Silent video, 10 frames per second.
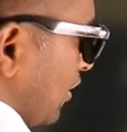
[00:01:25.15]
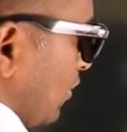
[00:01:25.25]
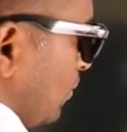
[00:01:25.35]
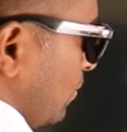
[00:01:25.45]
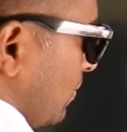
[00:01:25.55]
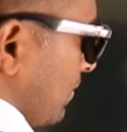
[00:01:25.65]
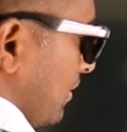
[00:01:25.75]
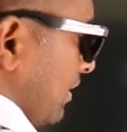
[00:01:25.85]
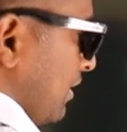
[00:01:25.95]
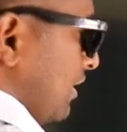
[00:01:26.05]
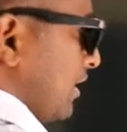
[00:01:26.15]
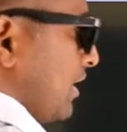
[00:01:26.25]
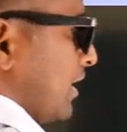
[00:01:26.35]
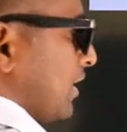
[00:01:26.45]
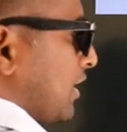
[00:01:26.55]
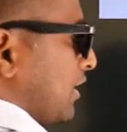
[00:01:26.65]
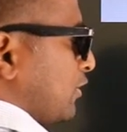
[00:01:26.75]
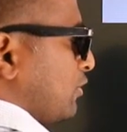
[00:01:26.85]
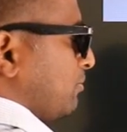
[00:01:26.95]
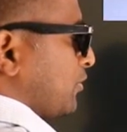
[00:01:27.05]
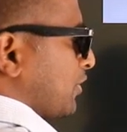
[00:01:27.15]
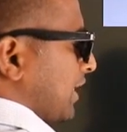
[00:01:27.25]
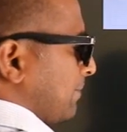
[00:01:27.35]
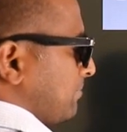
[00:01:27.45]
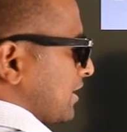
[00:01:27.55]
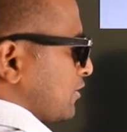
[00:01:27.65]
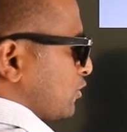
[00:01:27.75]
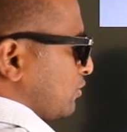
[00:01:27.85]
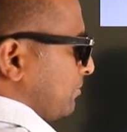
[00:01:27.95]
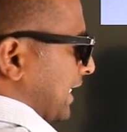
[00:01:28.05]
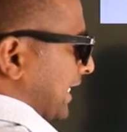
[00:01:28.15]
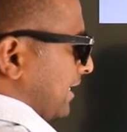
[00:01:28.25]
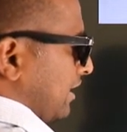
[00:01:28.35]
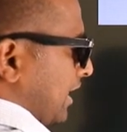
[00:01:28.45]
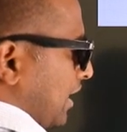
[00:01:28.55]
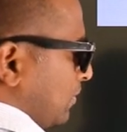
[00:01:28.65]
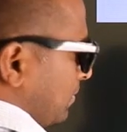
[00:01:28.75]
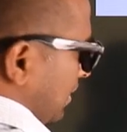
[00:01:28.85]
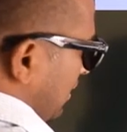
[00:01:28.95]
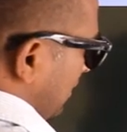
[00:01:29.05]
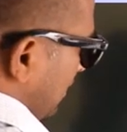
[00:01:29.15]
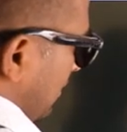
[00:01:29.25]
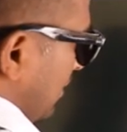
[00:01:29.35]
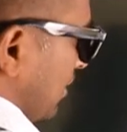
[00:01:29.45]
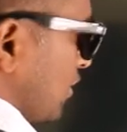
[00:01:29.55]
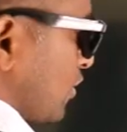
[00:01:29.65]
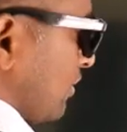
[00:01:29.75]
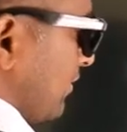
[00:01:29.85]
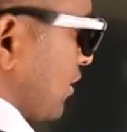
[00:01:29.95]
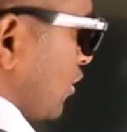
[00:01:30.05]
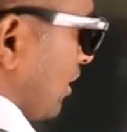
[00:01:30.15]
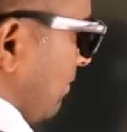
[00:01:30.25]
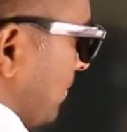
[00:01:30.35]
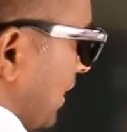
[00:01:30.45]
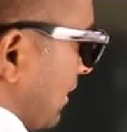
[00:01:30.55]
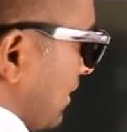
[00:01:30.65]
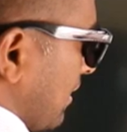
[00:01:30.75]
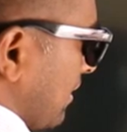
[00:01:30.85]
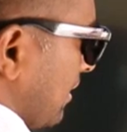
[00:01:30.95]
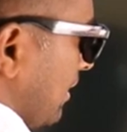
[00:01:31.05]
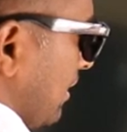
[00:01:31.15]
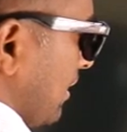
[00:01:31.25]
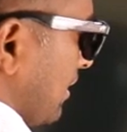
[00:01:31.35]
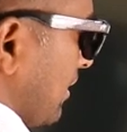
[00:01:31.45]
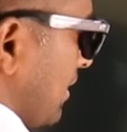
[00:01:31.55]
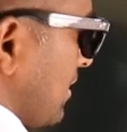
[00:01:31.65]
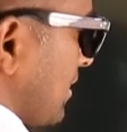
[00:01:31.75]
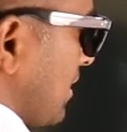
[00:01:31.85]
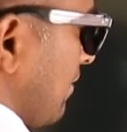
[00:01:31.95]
2. No more numbers to bring it down. So we stop here. This is